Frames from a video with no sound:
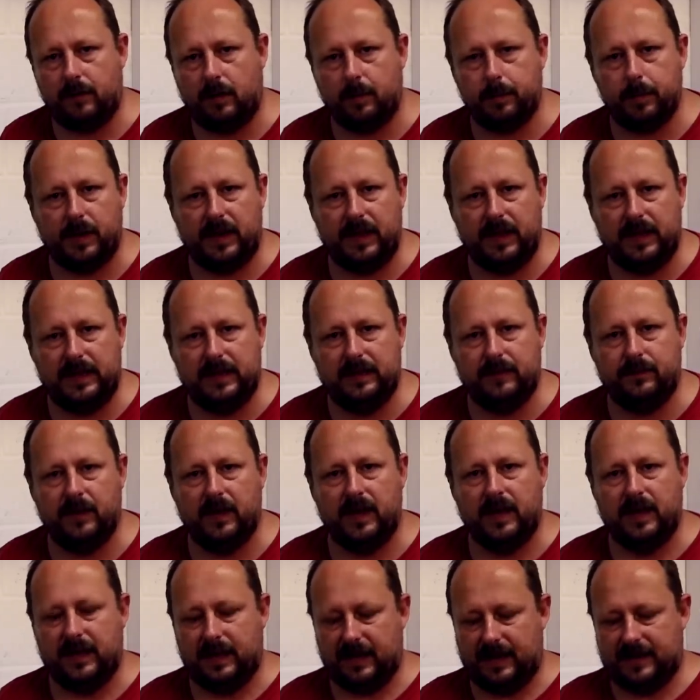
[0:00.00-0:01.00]
I believe,
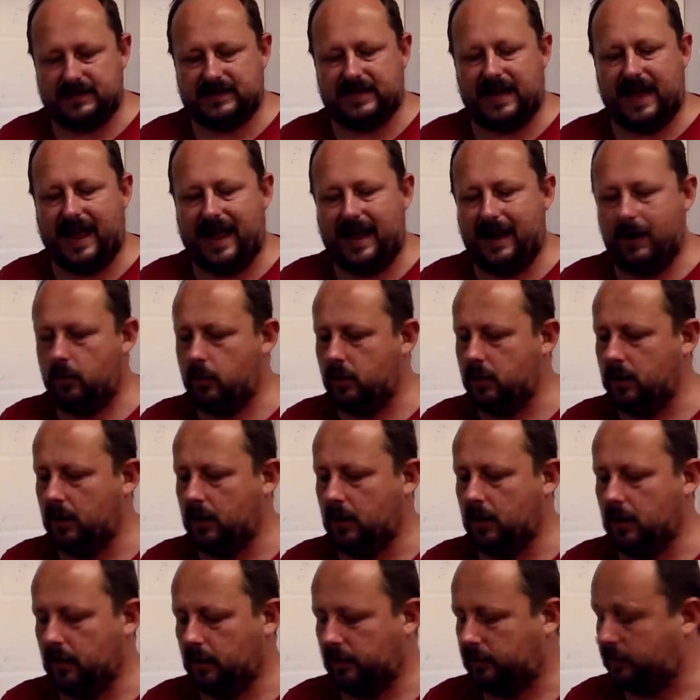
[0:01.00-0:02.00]
a towel.
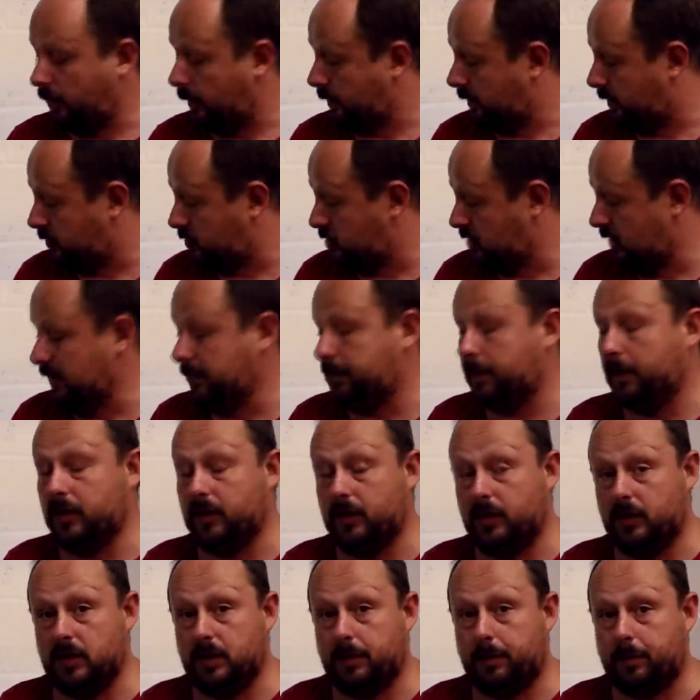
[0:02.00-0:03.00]
So it's cheaper than the